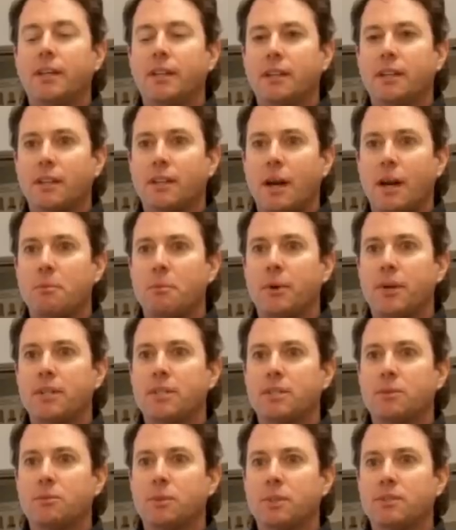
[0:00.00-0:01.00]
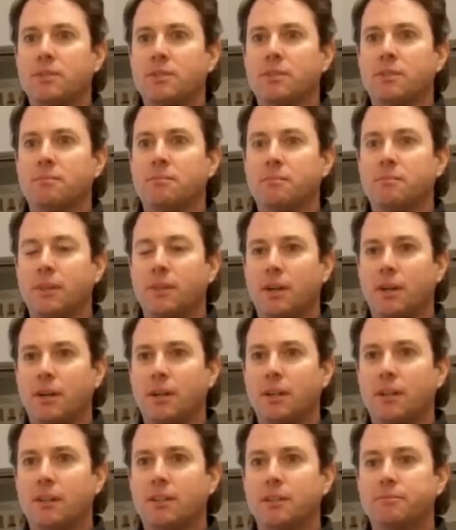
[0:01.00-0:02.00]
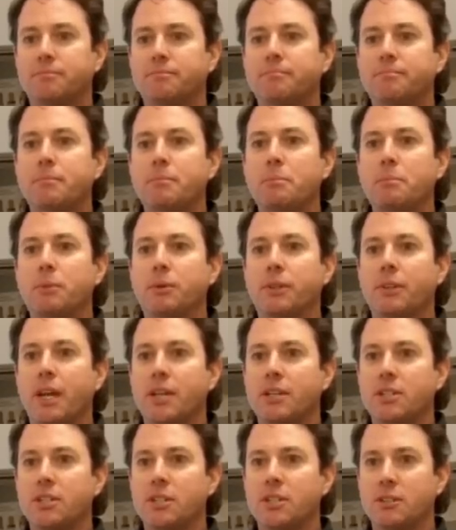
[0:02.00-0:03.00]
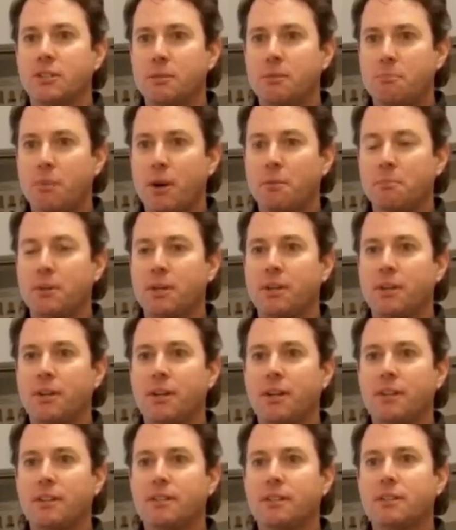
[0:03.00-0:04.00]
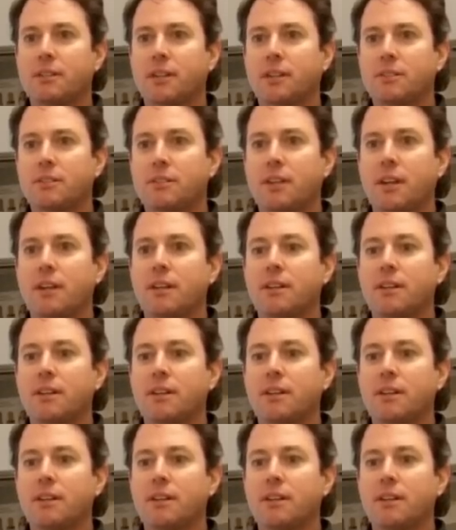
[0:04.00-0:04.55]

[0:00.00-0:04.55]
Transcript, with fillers: in collaboration with some uh, people in the engineering department here at Texas